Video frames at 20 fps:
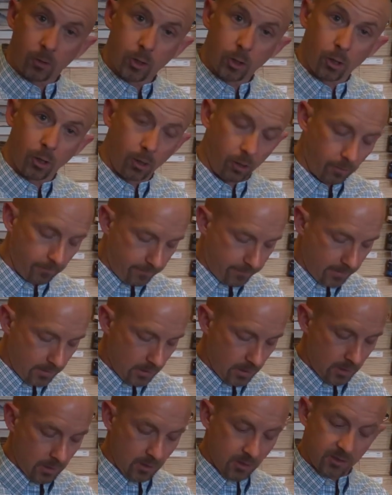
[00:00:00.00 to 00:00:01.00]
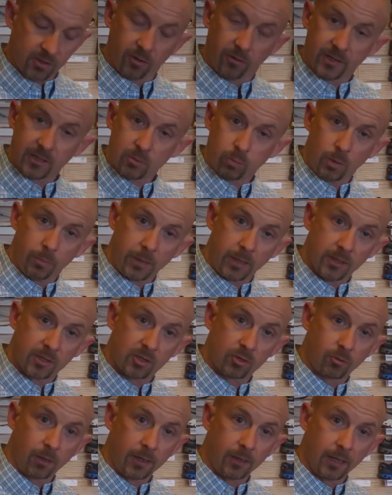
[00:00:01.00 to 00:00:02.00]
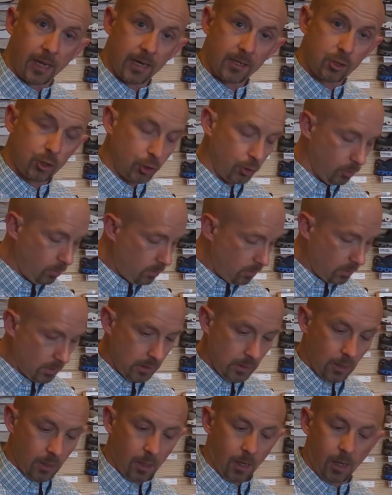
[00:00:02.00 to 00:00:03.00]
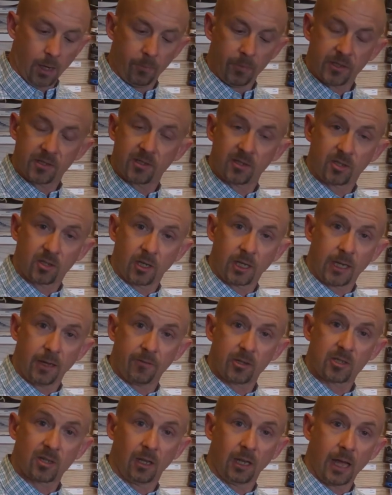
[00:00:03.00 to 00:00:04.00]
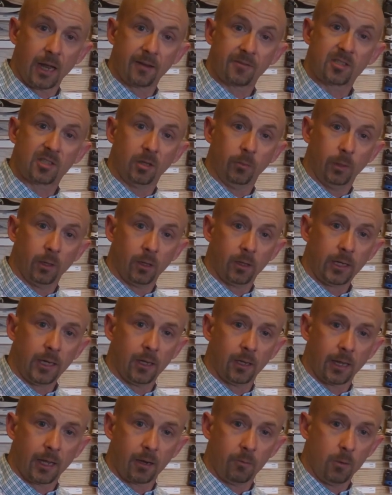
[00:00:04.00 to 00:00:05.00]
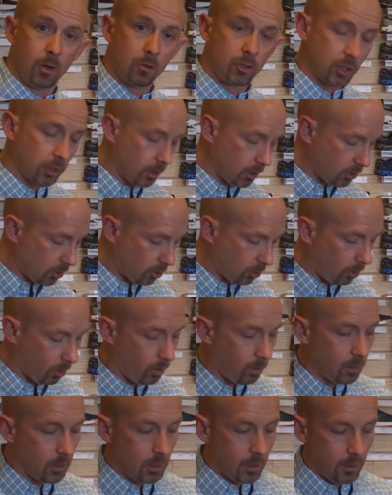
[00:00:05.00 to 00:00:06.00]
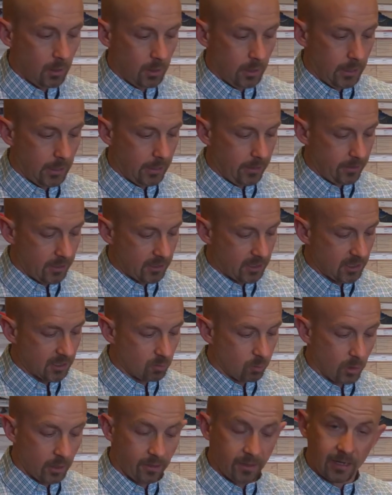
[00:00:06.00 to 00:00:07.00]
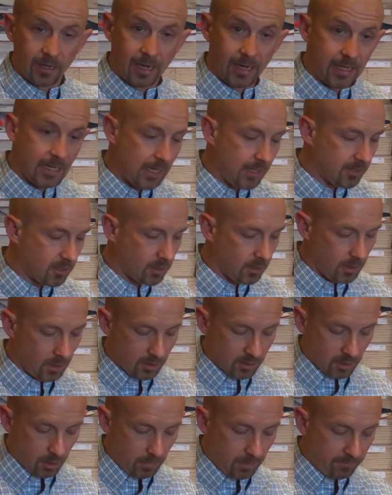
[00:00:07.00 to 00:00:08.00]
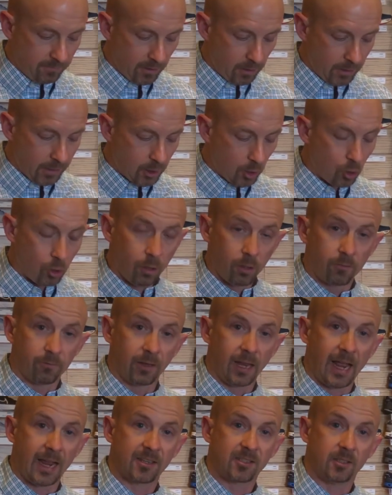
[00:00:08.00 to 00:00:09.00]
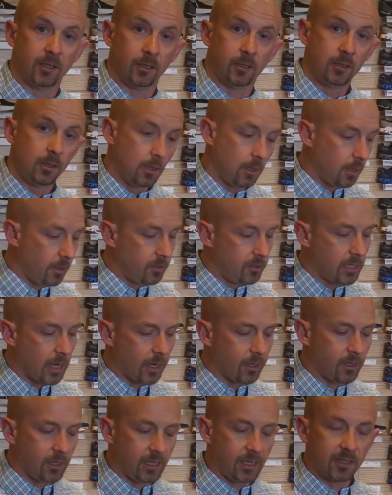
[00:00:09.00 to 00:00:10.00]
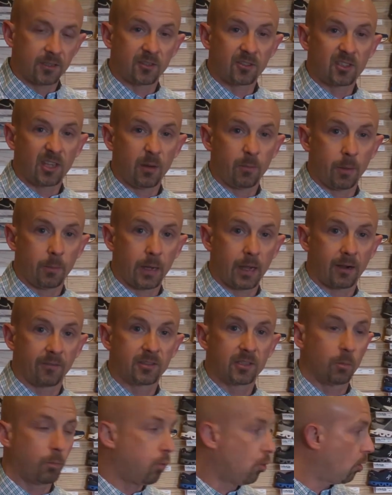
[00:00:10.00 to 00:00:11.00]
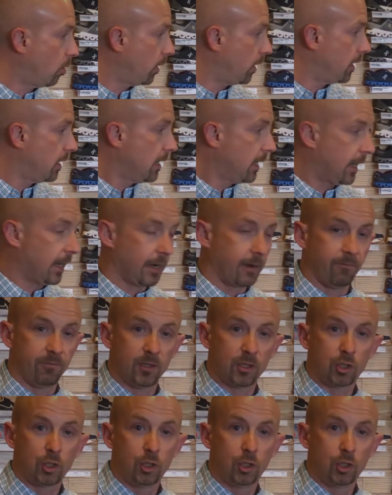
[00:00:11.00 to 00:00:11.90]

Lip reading: curved. So this would be a straight last shoe. This is going to give us a lot of stability, a lot of motion control. This is one of the Nikes. It's going to be very curve lasted. Not going to get the same amount of support out of this